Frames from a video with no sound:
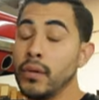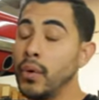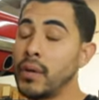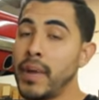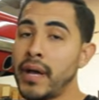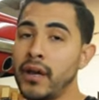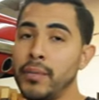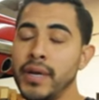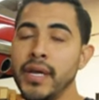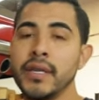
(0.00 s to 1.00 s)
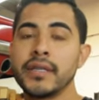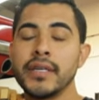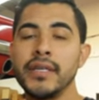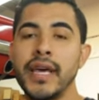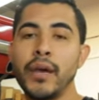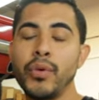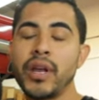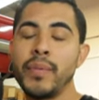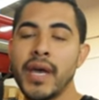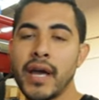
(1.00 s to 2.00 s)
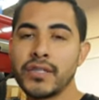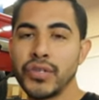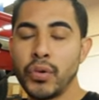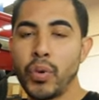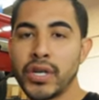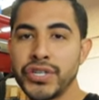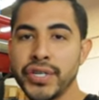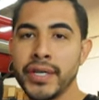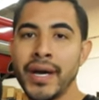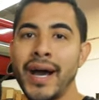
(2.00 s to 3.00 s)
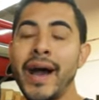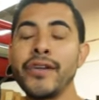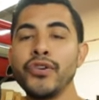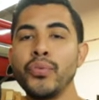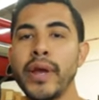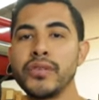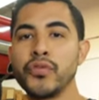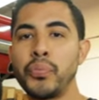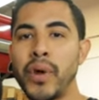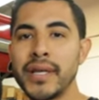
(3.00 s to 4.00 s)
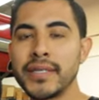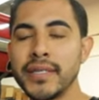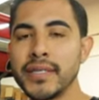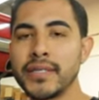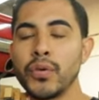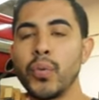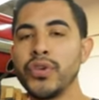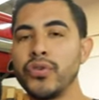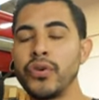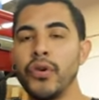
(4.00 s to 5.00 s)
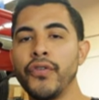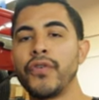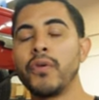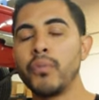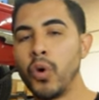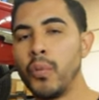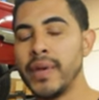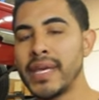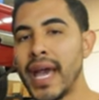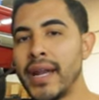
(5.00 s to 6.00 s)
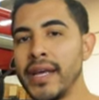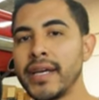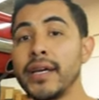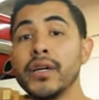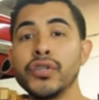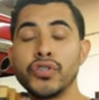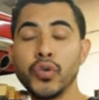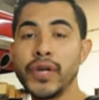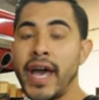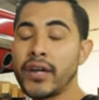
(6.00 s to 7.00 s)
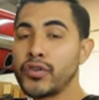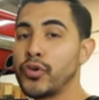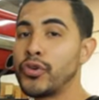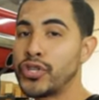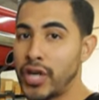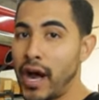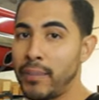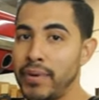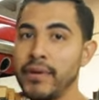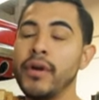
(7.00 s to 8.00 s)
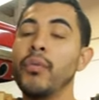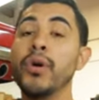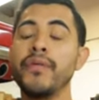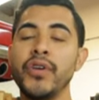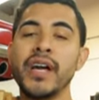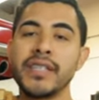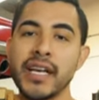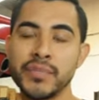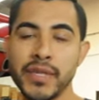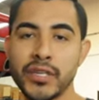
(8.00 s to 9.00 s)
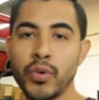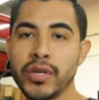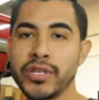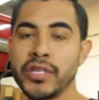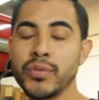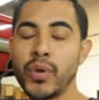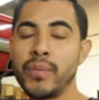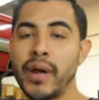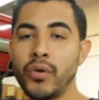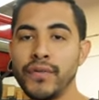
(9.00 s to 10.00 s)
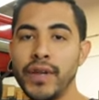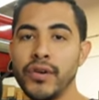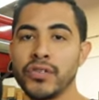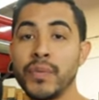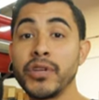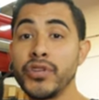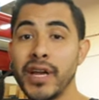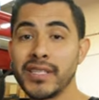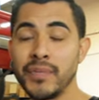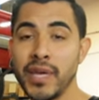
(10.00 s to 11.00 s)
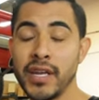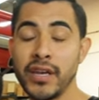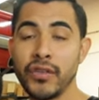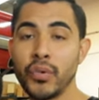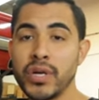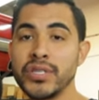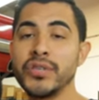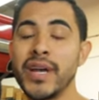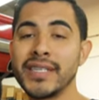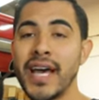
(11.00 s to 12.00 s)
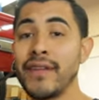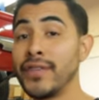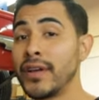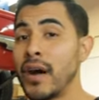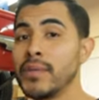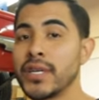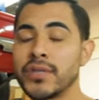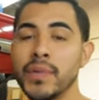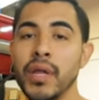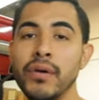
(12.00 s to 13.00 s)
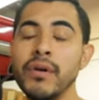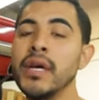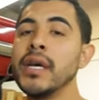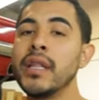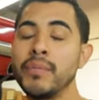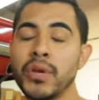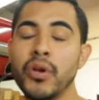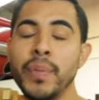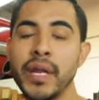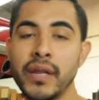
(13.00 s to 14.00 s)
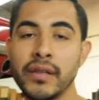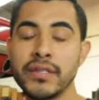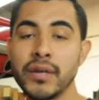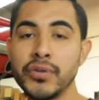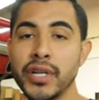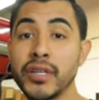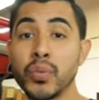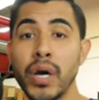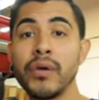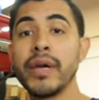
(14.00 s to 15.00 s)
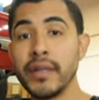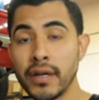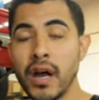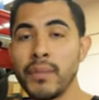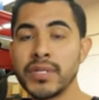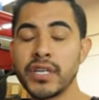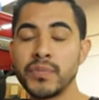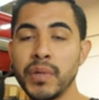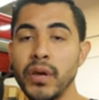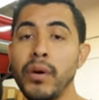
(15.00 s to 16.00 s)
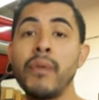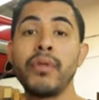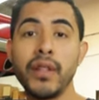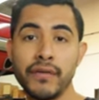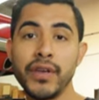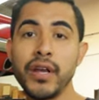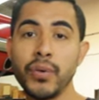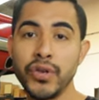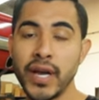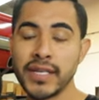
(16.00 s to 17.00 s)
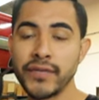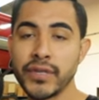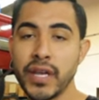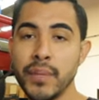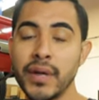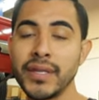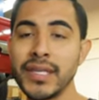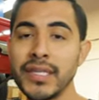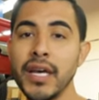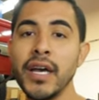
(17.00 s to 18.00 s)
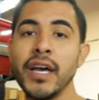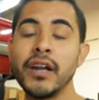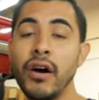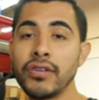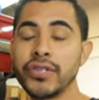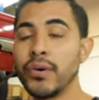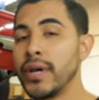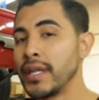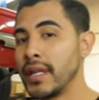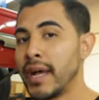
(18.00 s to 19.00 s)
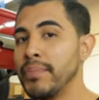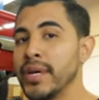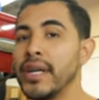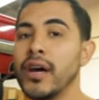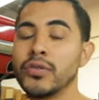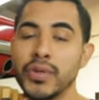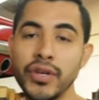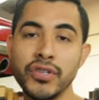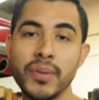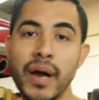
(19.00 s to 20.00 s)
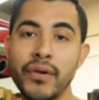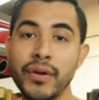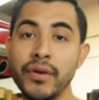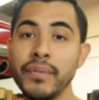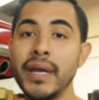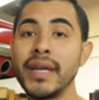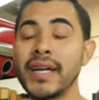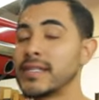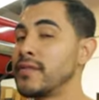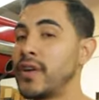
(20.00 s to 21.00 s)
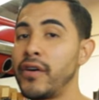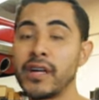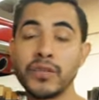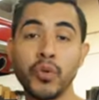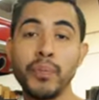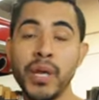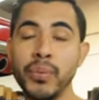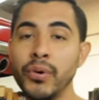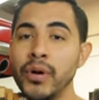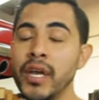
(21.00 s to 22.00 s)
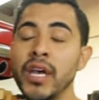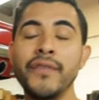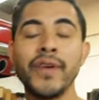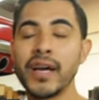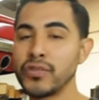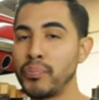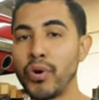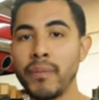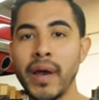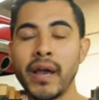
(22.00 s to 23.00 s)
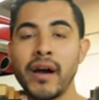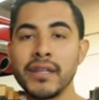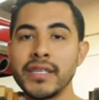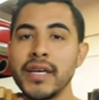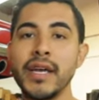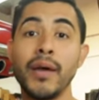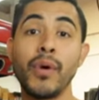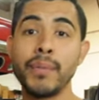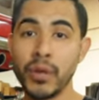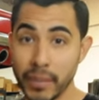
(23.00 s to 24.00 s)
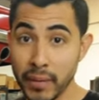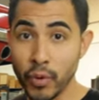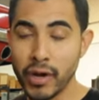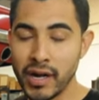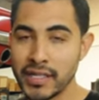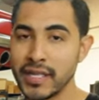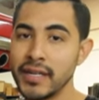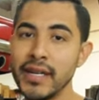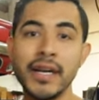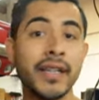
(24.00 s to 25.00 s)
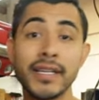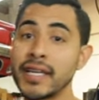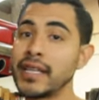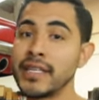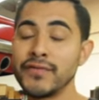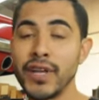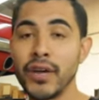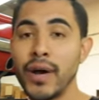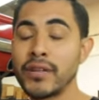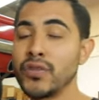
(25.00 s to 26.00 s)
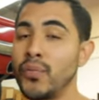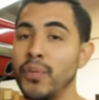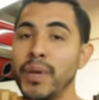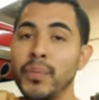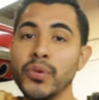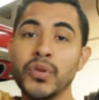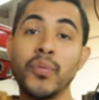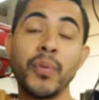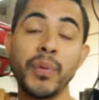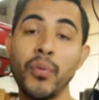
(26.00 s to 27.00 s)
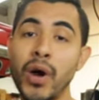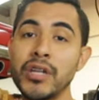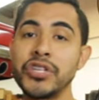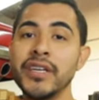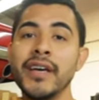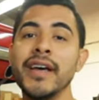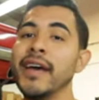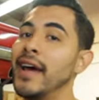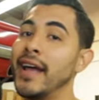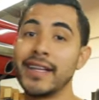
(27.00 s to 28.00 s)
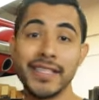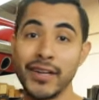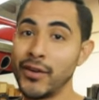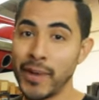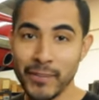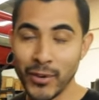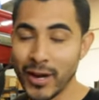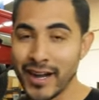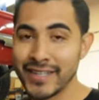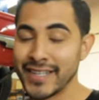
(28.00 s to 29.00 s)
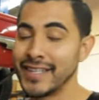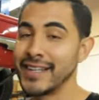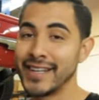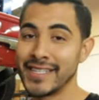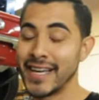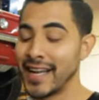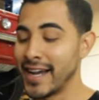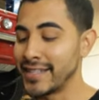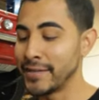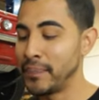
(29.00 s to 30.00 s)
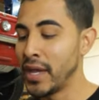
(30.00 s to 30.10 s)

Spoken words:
Welcome back, everybody. Today we're going to be answering the question, how do you raise your prices when you go from a mobile mechanic to an actual shop? One of you guys asked me this question in one of my old videos, so make sure you guys leave me any other questions you guys have in the comment section below. Leave me your opinion on the subject as well in the comment section below. I would love to hear what you guys have to say about this. And also, hit the like button. It helps with the YouTube algorithm, and it gets this video out to more people. If you guys support my content and want me to make more content, let's get this video out to more people so more people watch it, and I continue to make more content. Let's get it, guys.